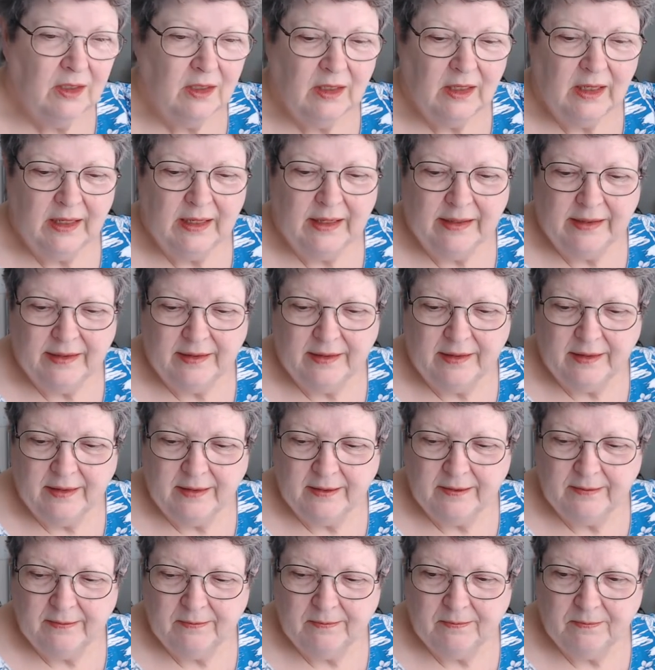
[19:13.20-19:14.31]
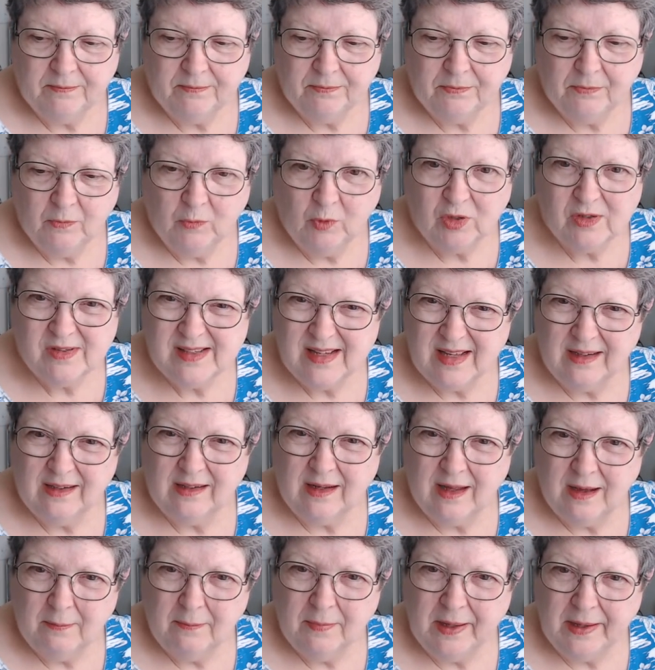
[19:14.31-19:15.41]
and um, works out a lot
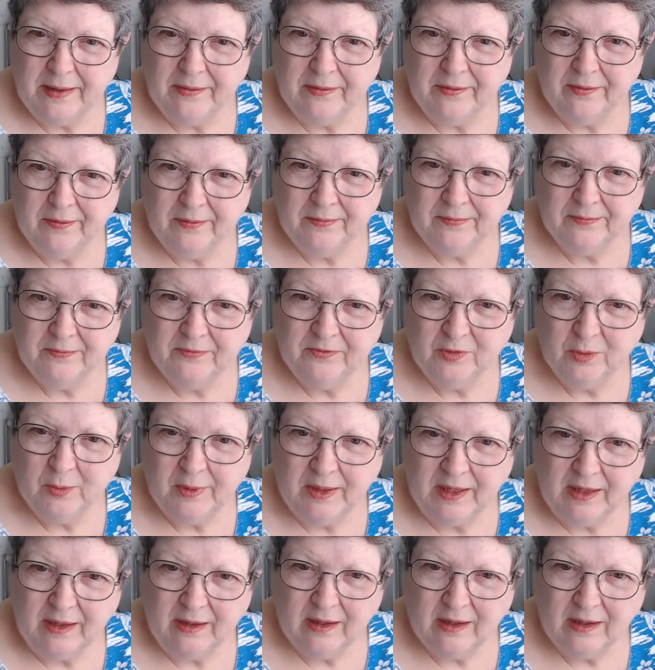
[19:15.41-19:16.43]
better for me.